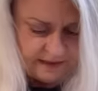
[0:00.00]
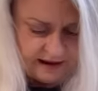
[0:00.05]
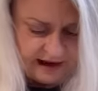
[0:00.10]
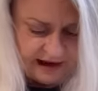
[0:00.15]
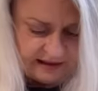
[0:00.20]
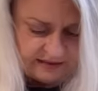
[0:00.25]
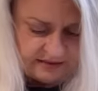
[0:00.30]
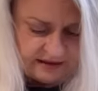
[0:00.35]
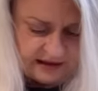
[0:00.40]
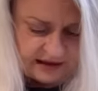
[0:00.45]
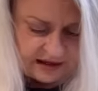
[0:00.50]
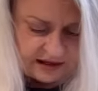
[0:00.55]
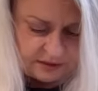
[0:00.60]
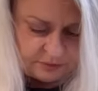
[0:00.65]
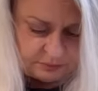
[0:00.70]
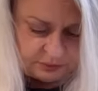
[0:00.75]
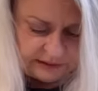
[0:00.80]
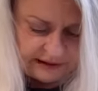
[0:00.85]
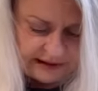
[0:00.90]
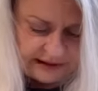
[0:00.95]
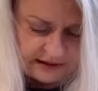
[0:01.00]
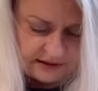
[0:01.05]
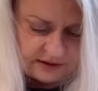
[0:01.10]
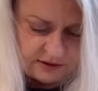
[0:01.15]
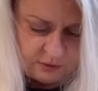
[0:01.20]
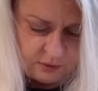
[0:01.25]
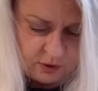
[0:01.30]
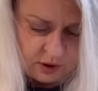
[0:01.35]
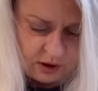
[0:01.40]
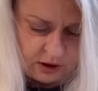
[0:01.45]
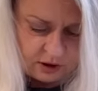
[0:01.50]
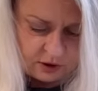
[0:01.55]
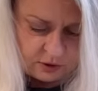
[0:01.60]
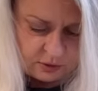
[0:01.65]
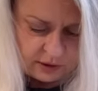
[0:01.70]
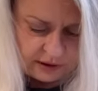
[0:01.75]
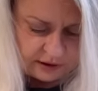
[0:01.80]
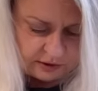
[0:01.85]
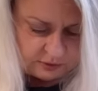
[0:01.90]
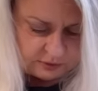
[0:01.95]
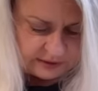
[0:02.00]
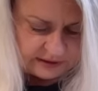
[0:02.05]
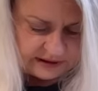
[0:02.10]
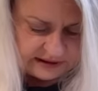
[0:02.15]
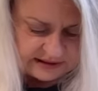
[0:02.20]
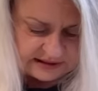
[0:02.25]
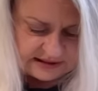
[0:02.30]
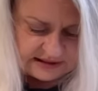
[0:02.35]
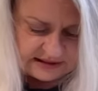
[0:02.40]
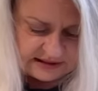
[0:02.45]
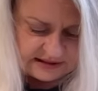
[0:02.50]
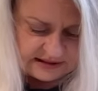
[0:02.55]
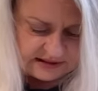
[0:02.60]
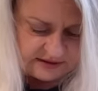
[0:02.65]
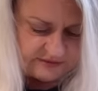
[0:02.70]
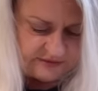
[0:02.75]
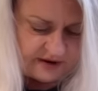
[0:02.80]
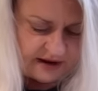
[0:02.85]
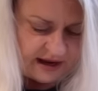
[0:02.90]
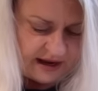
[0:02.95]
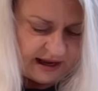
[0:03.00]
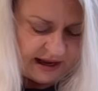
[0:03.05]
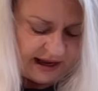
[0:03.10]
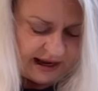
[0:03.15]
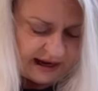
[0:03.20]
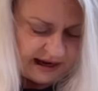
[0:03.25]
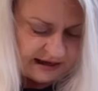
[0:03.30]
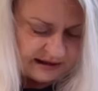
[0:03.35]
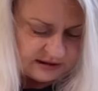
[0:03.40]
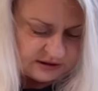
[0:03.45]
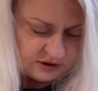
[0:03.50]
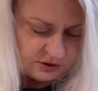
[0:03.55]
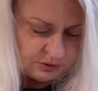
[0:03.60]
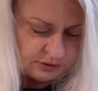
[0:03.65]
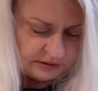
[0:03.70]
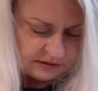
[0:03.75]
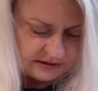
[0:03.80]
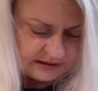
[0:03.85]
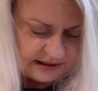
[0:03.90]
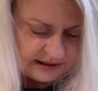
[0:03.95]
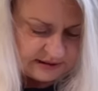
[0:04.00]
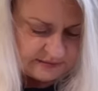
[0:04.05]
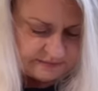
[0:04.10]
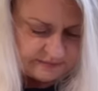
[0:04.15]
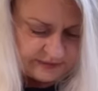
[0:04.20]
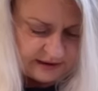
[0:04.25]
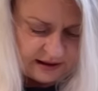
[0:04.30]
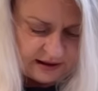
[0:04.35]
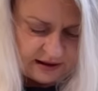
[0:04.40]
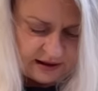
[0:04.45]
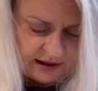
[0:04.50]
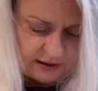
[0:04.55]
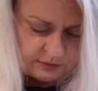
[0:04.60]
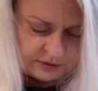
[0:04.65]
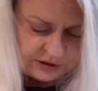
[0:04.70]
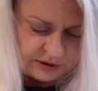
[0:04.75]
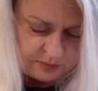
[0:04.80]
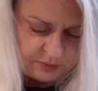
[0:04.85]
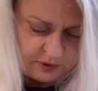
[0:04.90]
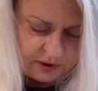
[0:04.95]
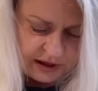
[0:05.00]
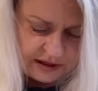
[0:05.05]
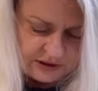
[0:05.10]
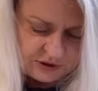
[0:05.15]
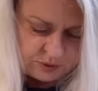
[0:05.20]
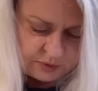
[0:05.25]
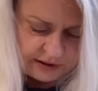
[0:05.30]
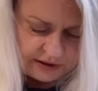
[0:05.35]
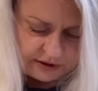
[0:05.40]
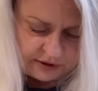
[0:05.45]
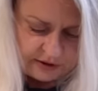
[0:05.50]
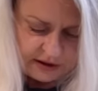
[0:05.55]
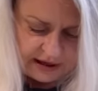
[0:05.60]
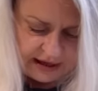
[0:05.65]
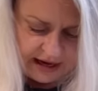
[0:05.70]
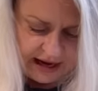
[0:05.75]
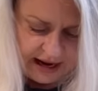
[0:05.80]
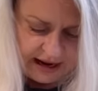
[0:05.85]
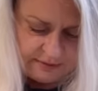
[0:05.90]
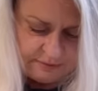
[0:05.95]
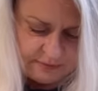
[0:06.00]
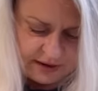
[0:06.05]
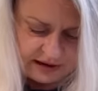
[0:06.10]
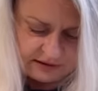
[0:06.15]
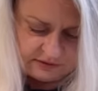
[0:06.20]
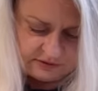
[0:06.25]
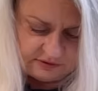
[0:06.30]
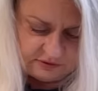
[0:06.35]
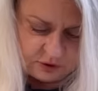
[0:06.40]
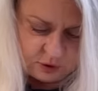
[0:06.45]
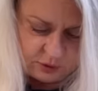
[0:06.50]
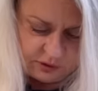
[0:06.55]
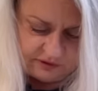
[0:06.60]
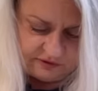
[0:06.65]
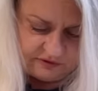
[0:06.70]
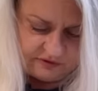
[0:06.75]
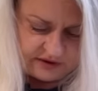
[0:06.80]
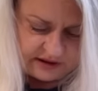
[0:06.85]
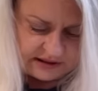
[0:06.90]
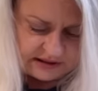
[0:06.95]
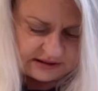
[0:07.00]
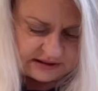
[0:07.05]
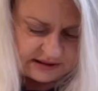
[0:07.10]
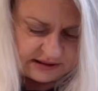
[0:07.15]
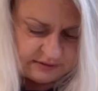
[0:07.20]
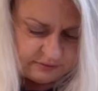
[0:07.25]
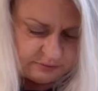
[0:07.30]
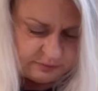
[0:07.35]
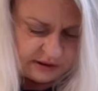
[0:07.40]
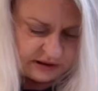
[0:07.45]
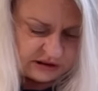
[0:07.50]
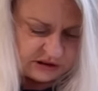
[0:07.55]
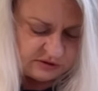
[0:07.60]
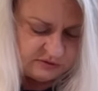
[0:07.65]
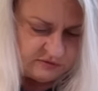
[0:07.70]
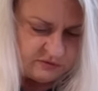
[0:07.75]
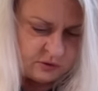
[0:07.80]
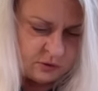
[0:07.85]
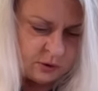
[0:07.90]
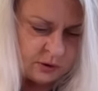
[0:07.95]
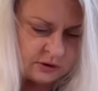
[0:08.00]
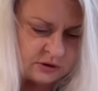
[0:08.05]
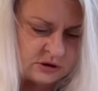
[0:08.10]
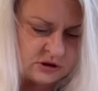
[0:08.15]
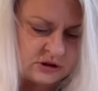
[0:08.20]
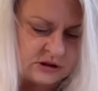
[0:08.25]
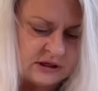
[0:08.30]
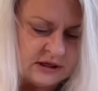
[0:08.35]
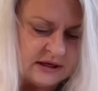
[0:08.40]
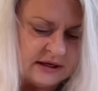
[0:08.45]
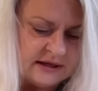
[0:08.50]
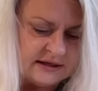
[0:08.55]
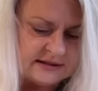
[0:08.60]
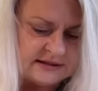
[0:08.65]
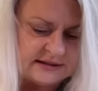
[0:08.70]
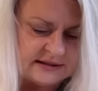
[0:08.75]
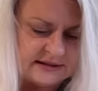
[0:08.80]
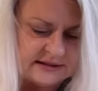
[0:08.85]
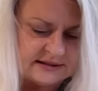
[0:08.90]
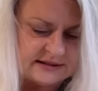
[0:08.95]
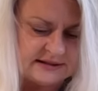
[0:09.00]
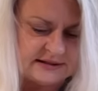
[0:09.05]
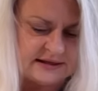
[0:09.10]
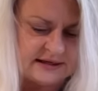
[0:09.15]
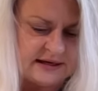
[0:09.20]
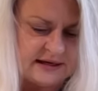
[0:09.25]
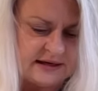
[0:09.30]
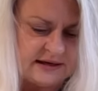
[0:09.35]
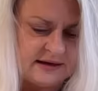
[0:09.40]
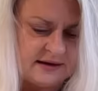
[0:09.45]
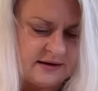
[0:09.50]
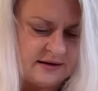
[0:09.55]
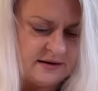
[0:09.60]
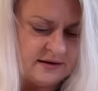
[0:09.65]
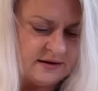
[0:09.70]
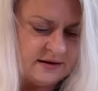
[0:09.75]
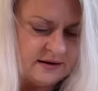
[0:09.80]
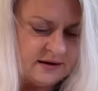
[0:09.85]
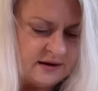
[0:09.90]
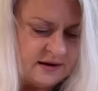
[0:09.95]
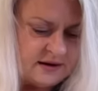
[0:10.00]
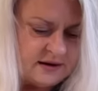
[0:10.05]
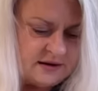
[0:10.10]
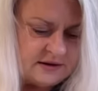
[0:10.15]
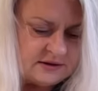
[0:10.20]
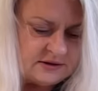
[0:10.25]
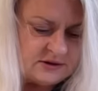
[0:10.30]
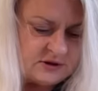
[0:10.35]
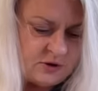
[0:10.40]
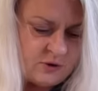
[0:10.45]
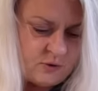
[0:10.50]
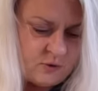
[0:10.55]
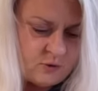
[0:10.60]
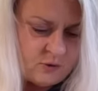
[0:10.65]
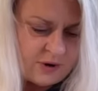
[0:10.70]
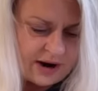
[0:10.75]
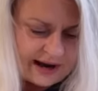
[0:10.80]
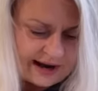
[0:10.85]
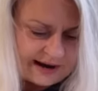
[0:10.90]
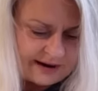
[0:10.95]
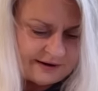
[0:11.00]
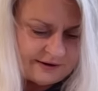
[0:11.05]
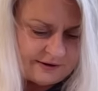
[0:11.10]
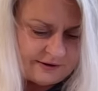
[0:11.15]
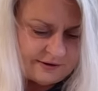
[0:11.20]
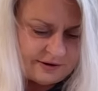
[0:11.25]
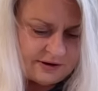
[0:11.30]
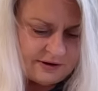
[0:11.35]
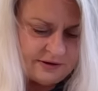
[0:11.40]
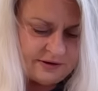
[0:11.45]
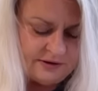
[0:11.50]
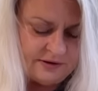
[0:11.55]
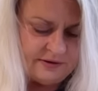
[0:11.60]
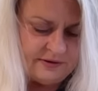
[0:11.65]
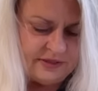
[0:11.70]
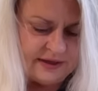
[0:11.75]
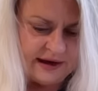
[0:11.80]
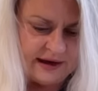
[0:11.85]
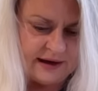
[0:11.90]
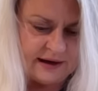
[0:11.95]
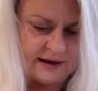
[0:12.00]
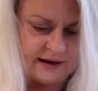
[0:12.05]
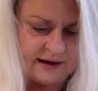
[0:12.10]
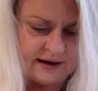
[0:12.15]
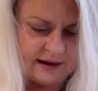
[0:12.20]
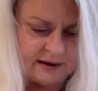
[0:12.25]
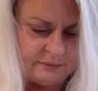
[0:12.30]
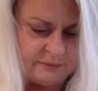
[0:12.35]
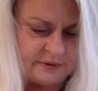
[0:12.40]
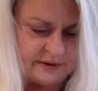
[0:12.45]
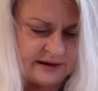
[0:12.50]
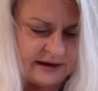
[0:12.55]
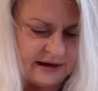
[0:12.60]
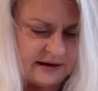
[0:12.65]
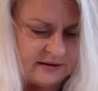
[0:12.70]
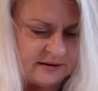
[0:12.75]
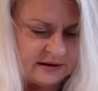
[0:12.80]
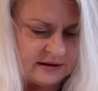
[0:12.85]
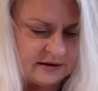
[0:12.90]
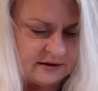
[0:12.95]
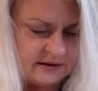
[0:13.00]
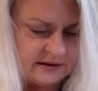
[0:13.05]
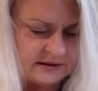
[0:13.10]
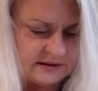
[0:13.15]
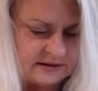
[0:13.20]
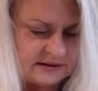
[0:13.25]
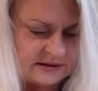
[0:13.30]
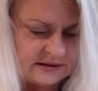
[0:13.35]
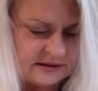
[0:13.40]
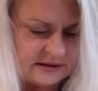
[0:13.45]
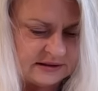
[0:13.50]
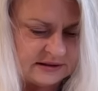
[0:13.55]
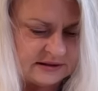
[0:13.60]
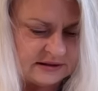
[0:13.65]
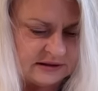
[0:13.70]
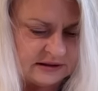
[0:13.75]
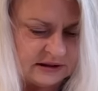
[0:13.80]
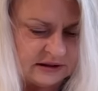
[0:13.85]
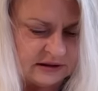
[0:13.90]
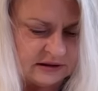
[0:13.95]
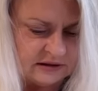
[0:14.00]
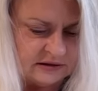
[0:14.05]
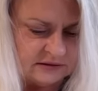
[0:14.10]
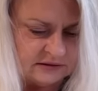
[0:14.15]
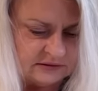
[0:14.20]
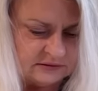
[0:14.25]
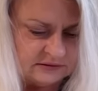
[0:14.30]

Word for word: And then completed the wall quilt with extensive hand quilting. It was a prize winner at a mountain quilt fest in Pigeon Forge, Tennessee. So wow, all that applique there in the center.